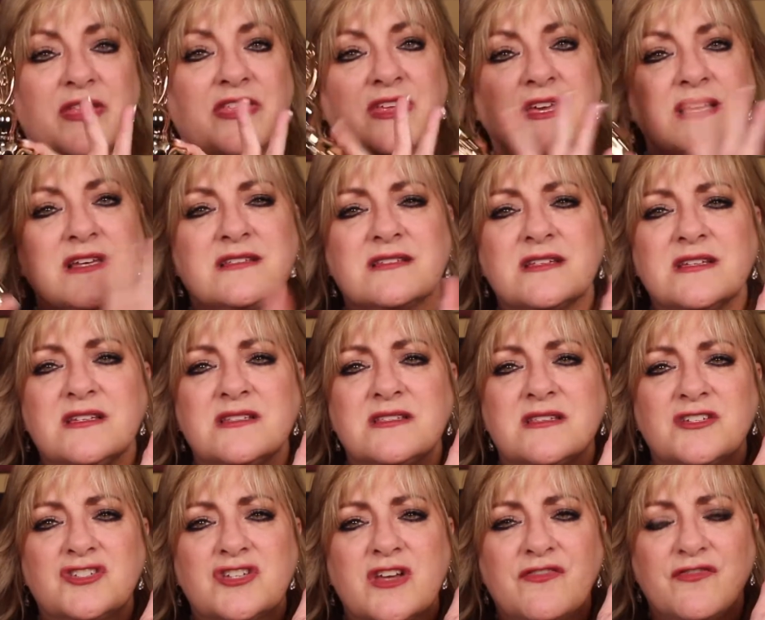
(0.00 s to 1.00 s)
The thing is, it is
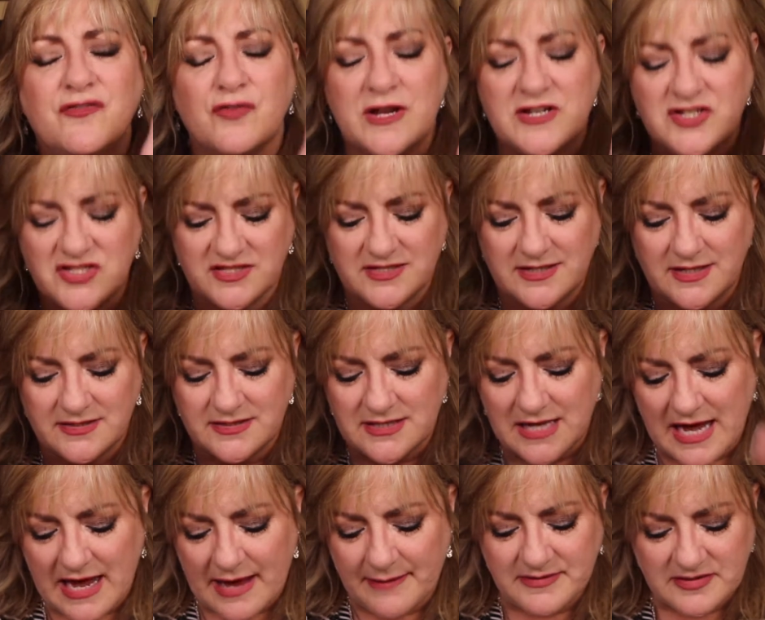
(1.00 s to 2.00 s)
such a fresh scent.
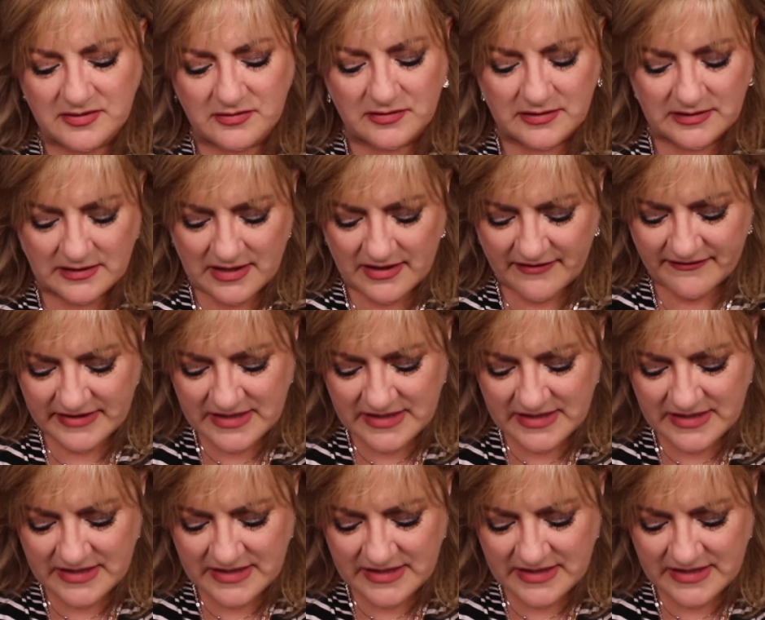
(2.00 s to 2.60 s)
I absolutely love